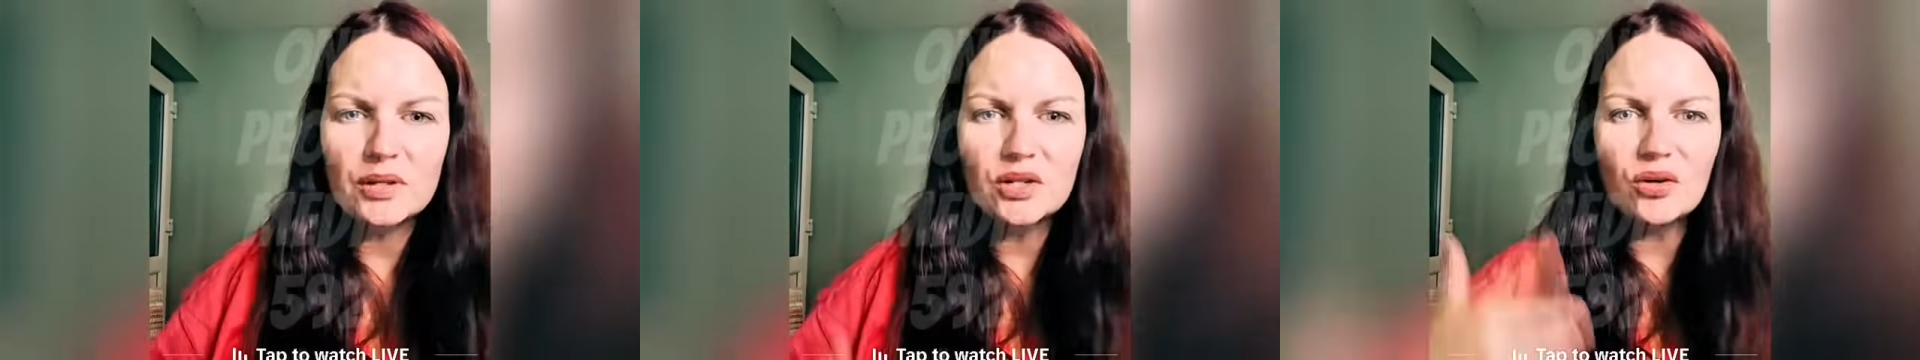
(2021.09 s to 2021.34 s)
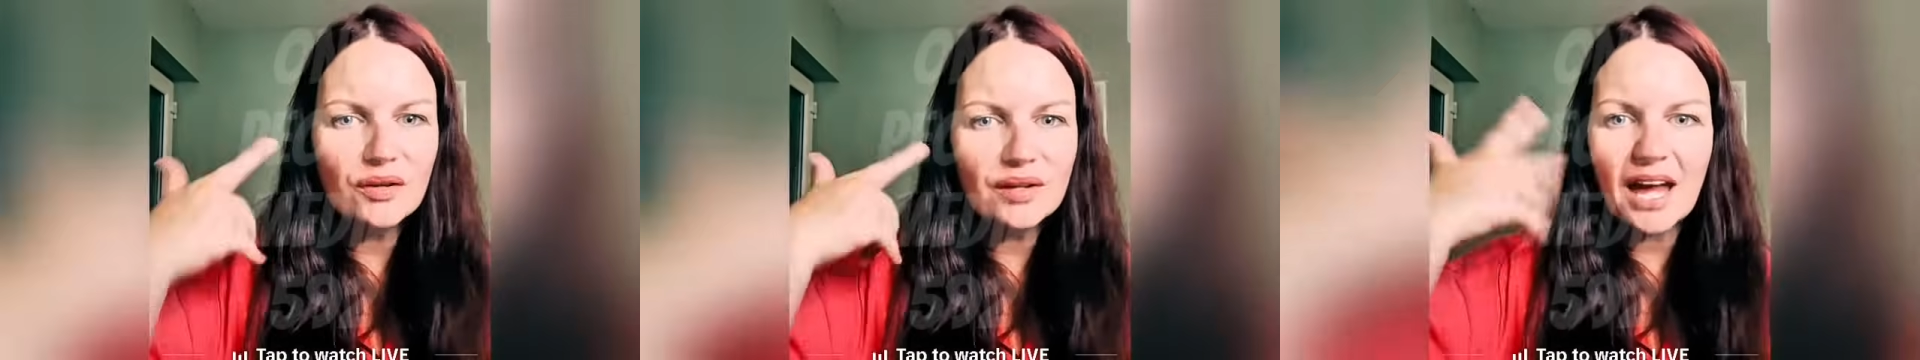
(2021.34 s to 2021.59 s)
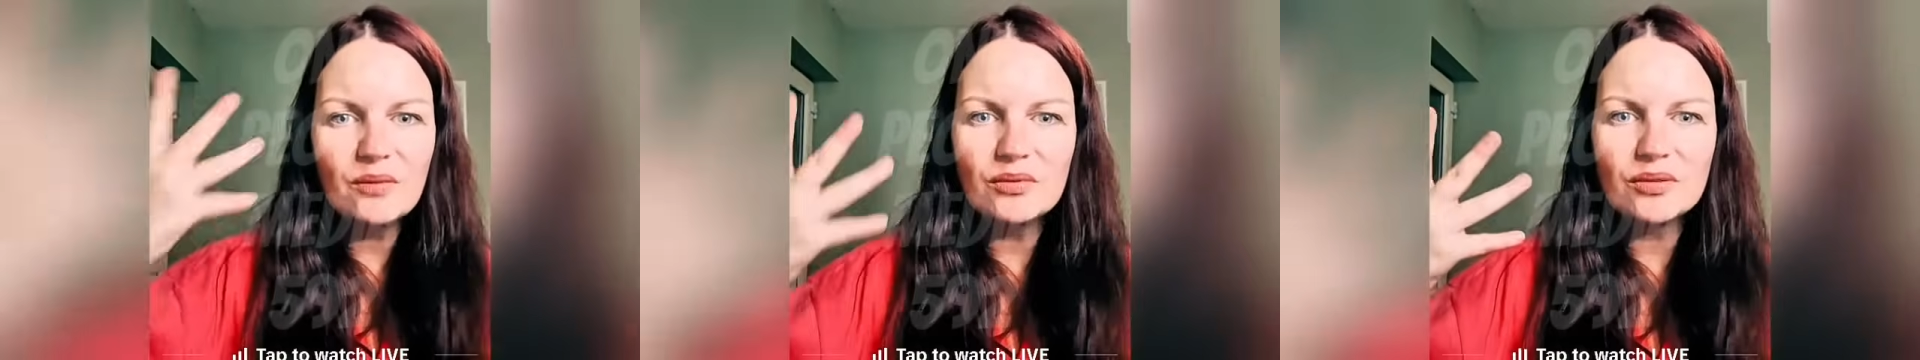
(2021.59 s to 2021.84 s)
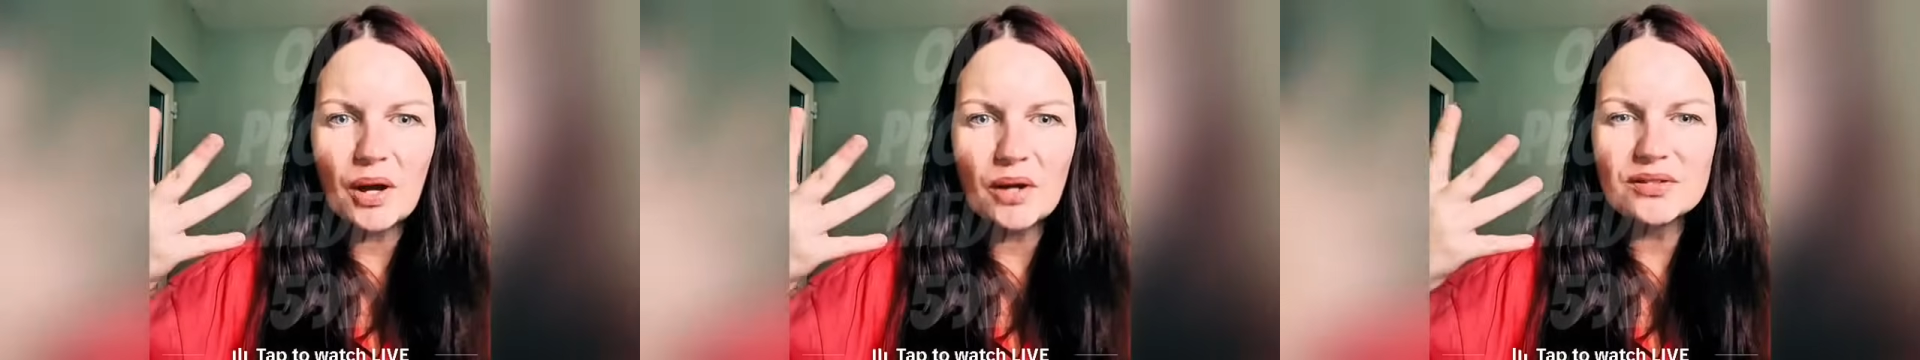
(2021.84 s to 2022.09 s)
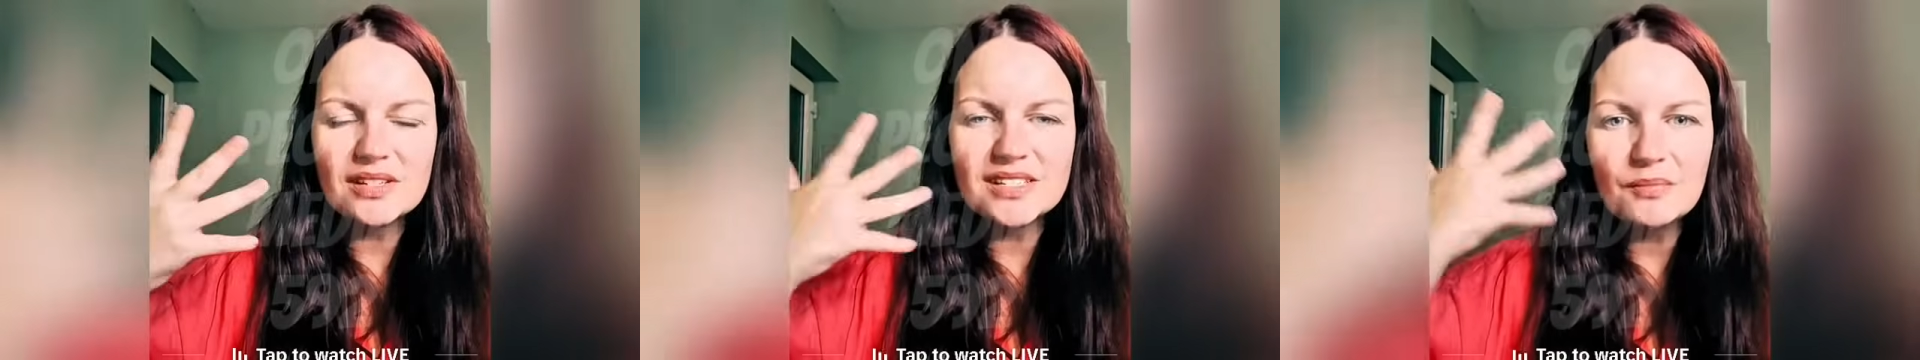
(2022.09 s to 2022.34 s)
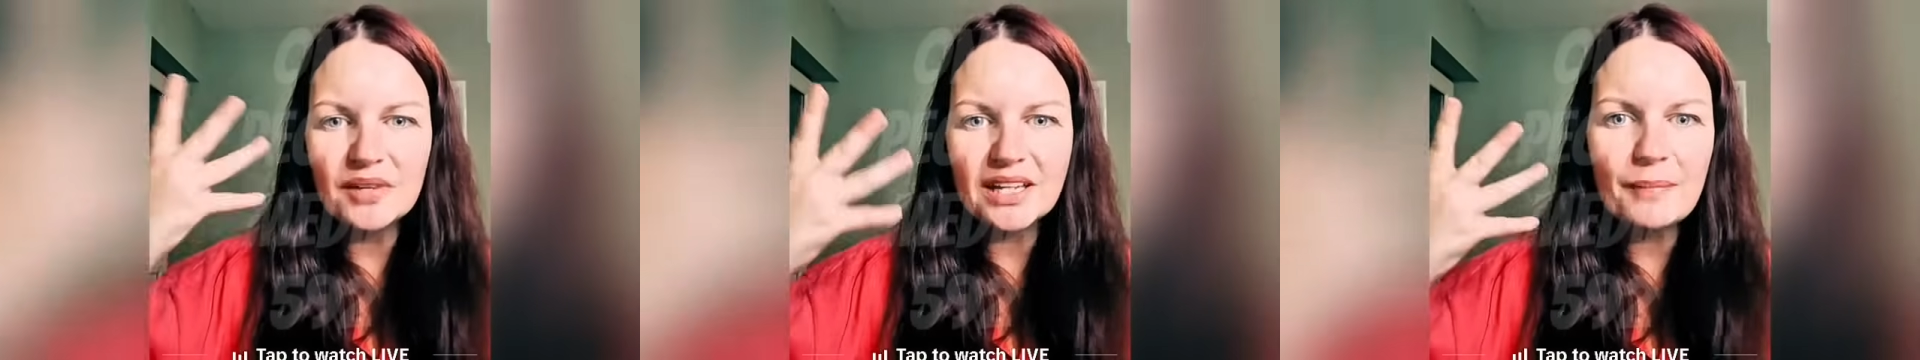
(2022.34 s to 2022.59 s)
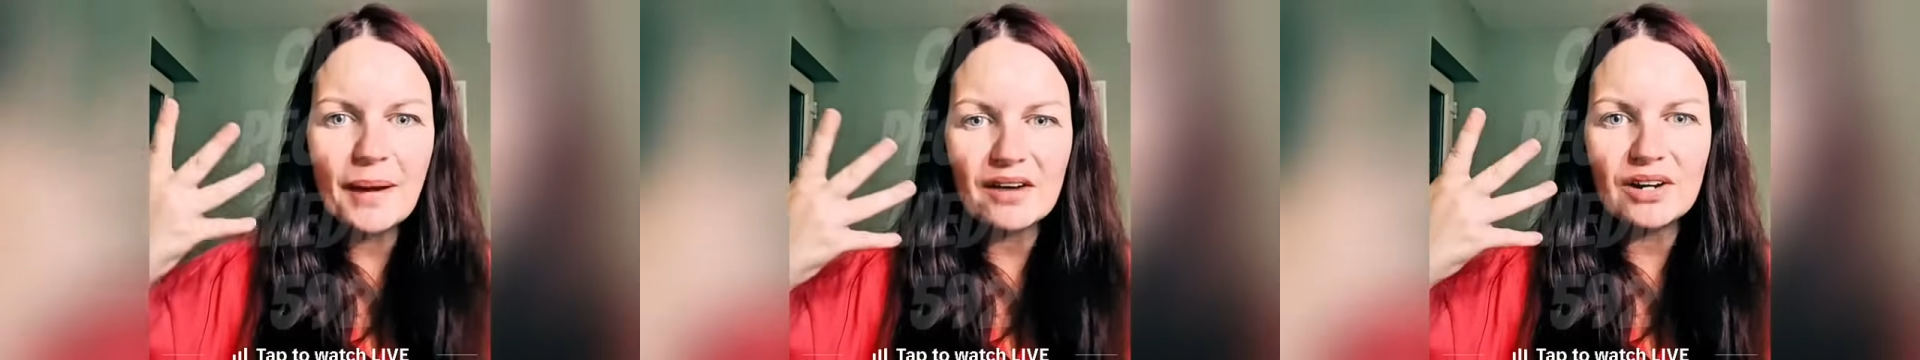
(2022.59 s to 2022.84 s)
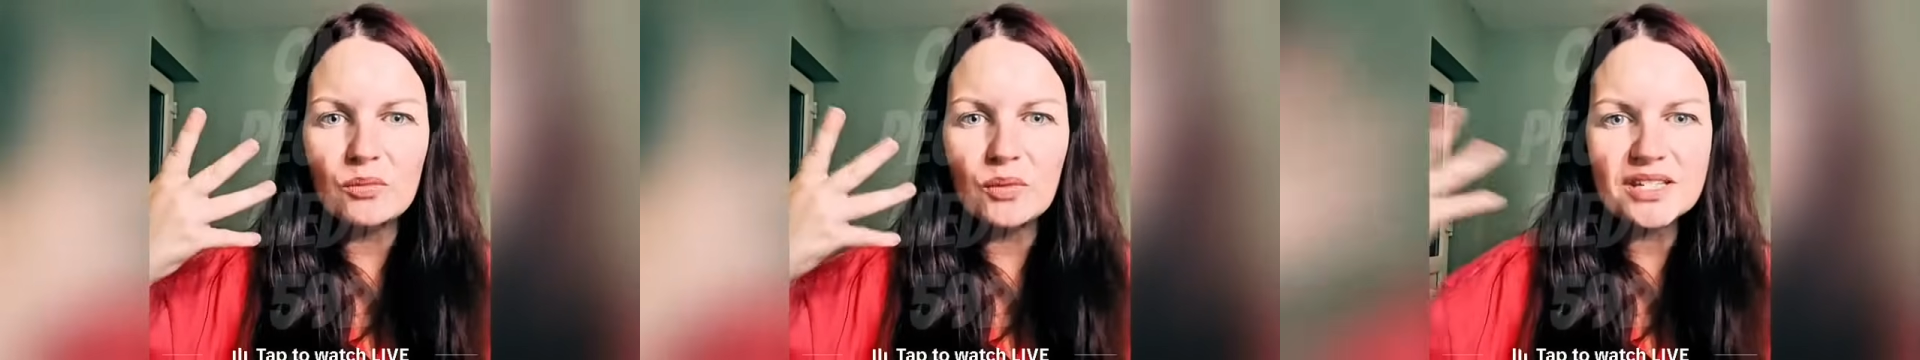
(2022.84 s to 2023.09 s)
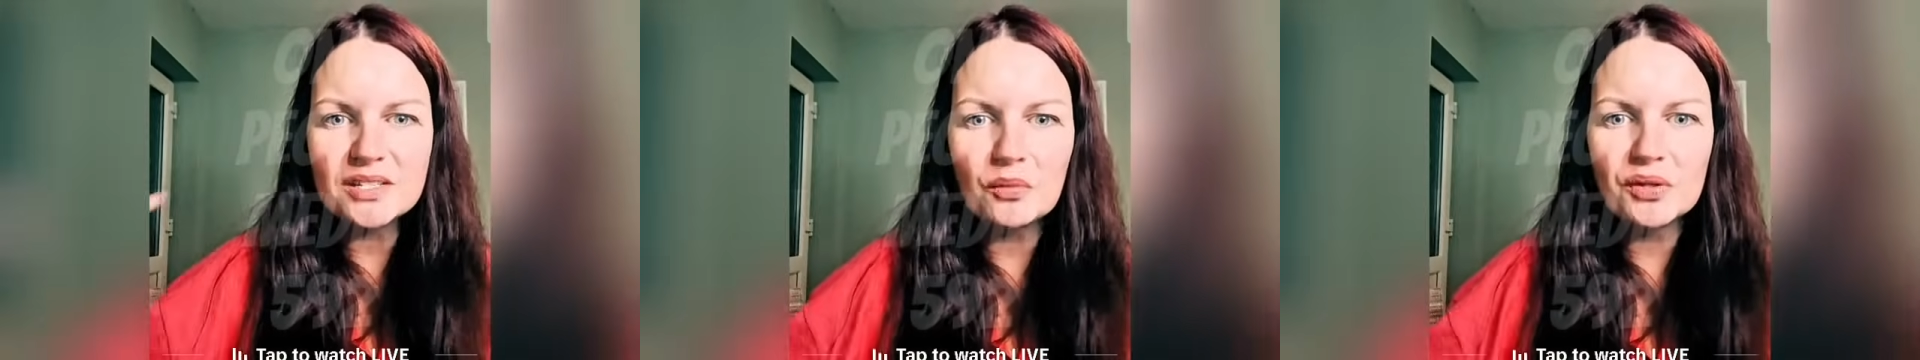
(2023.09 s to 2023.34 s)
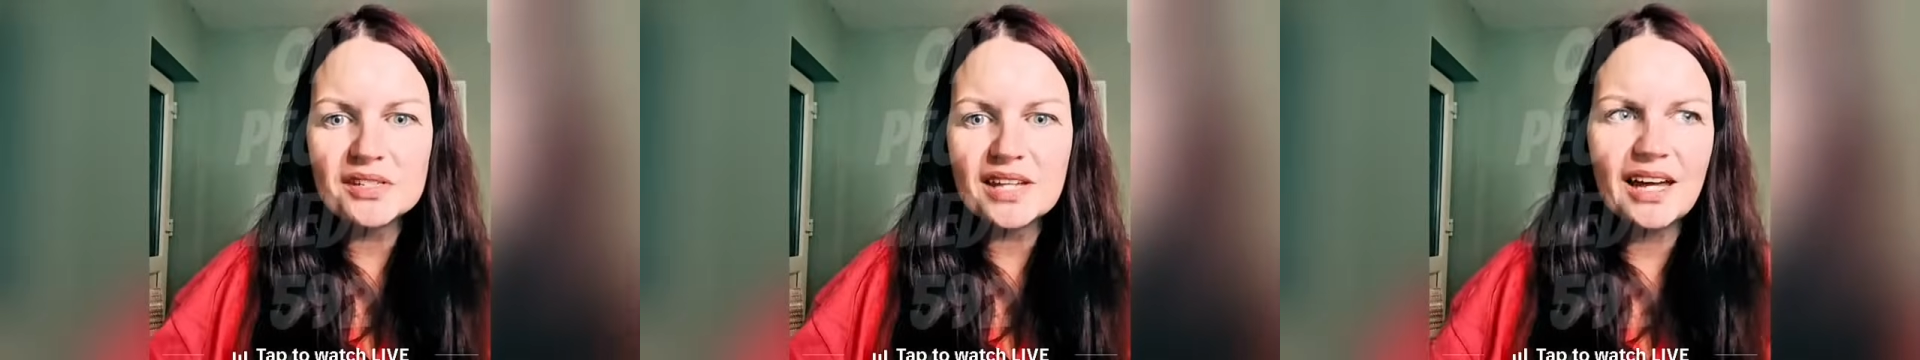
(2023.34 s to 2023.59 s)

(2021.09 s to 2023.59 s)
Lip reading: but you're not okay with posting something in the background where someone's